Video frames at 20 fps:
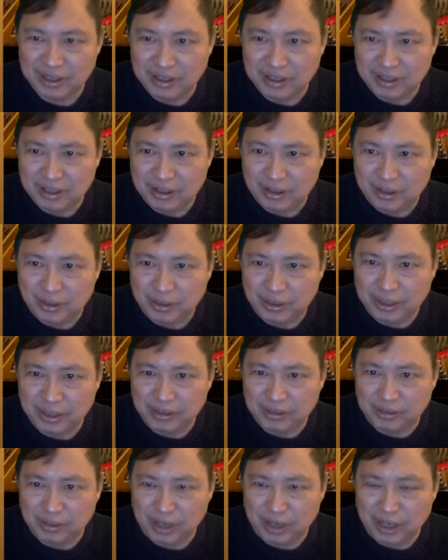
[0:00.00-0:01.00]
Okay,
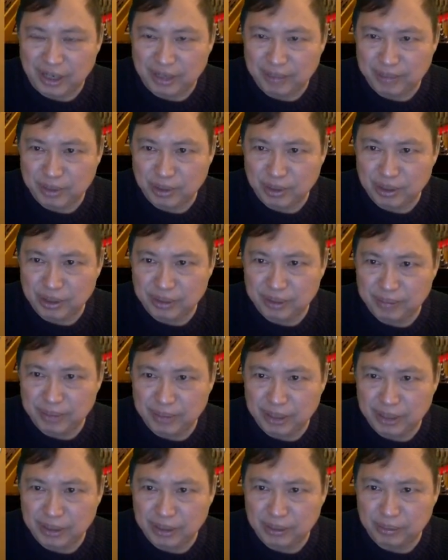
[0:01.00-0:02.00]
so I'm going to make
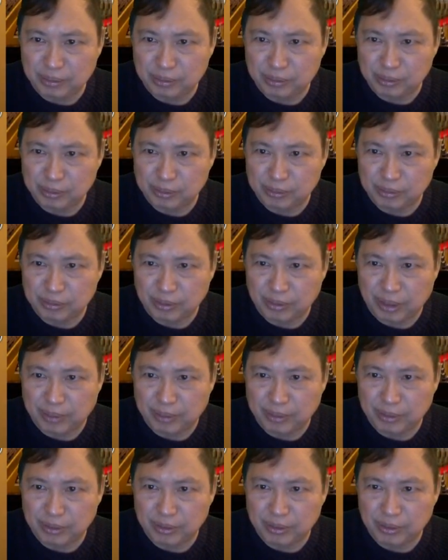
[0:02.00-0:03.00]
a new room. So I'm going
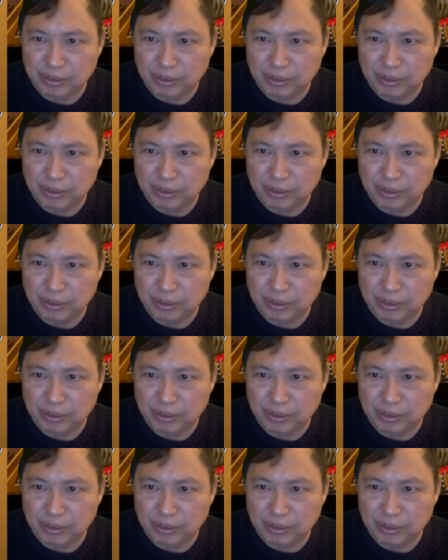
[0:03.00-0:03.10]
to go